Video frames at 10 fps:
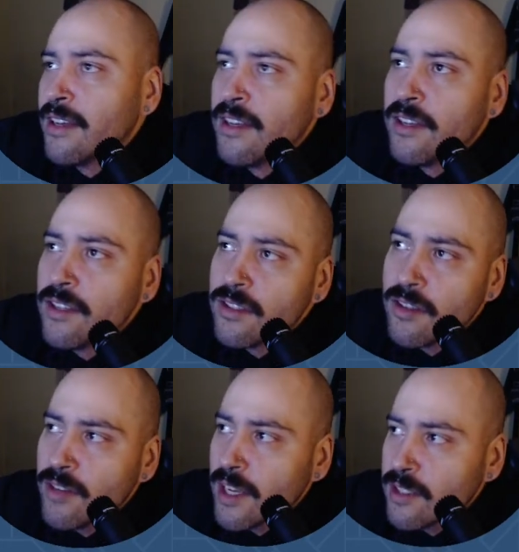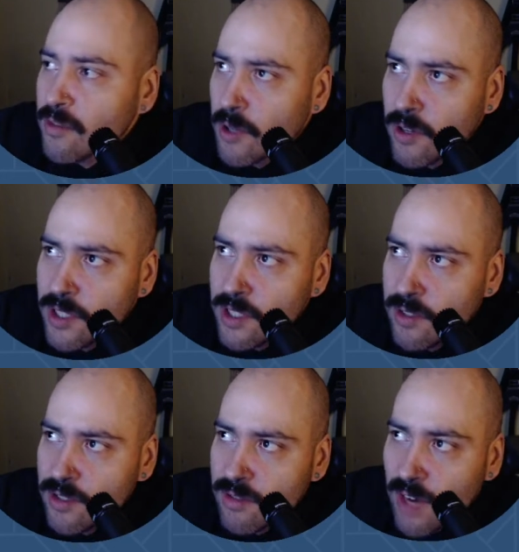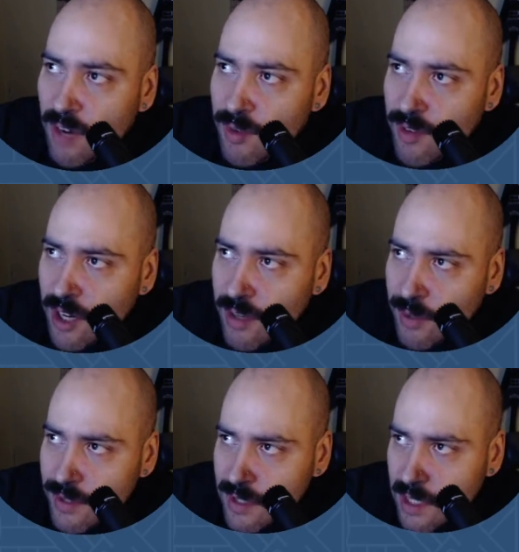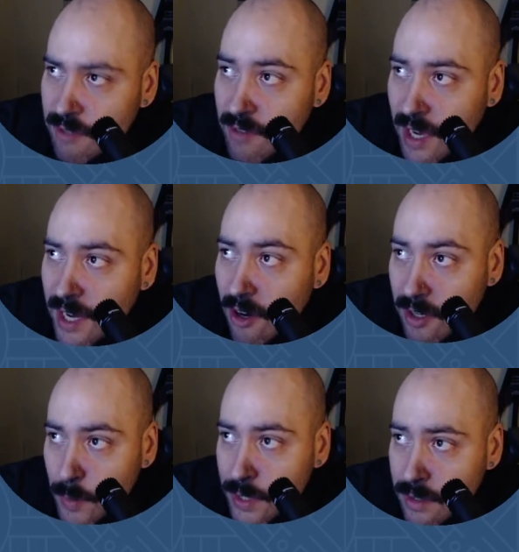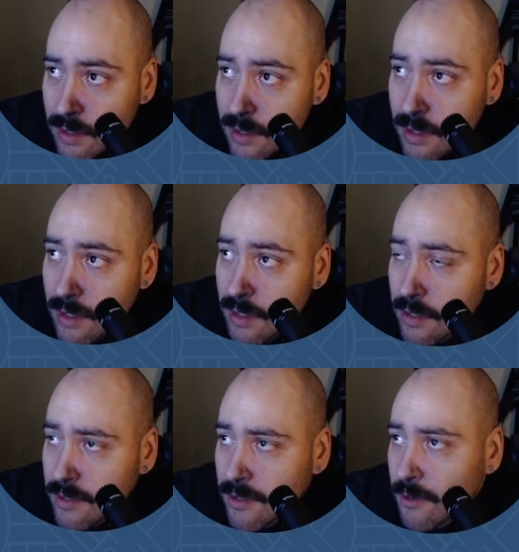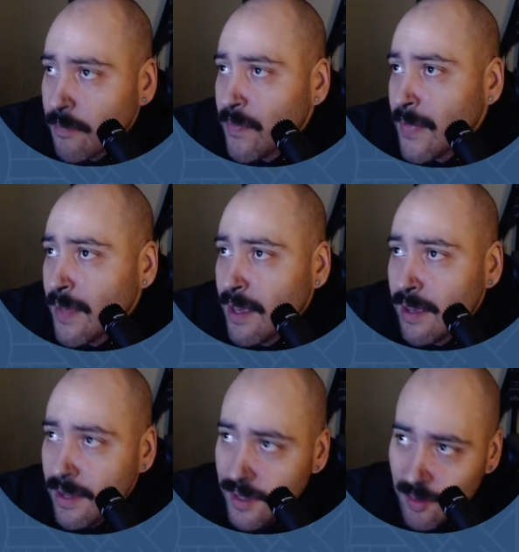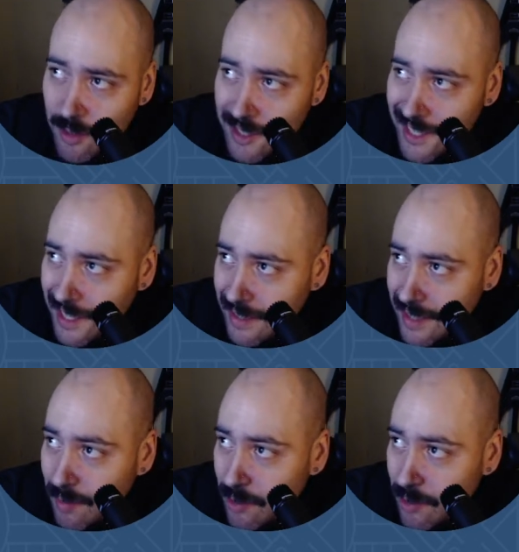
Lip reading: So next, we're going to use environment variables to define arguments. So in the preceding example, we